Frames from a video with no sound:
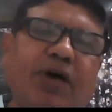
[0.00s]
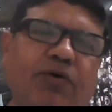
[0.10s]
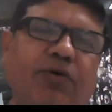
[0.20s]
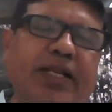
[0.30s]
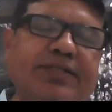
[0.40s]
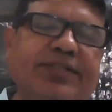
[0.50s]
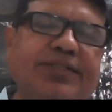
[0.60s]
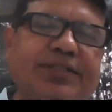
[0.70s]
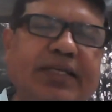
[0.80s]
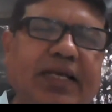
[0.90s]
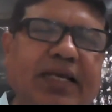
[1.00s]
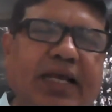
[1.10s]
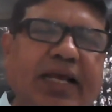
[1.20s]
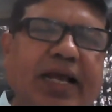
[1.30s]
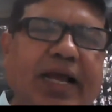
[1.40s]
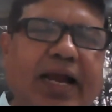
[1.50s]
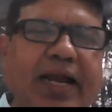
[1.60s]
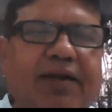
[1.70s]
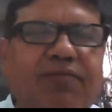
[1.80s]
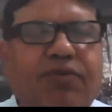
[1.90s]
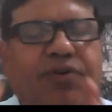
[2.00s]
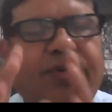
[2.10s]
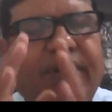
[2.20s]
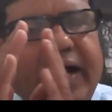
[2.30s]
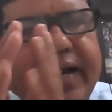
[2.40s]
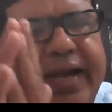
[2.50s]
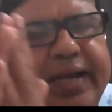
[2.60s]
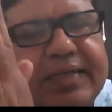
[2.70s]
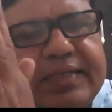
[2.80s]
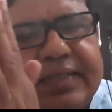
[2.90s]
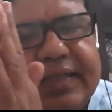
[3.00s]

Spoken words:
violence. And for Arendt,